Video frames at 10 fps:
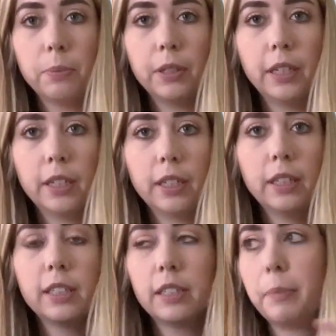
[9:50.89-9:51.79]
bring
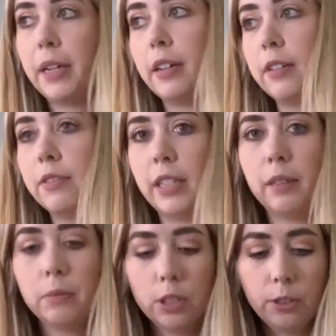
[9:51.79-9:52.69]
this pair of
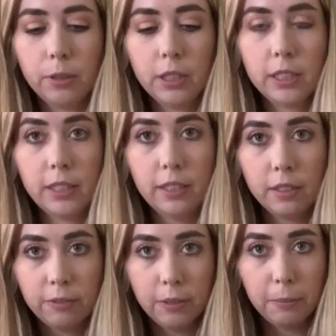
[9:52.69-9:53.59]
denim shorts. These
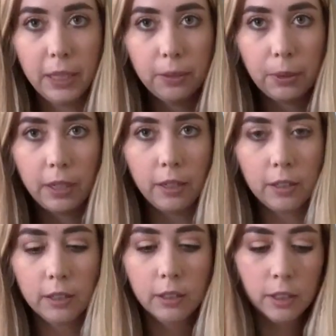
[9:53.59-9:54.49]
are from
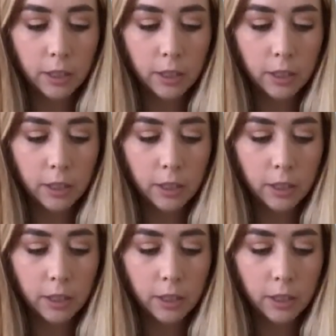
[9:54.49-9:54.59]
Madewell.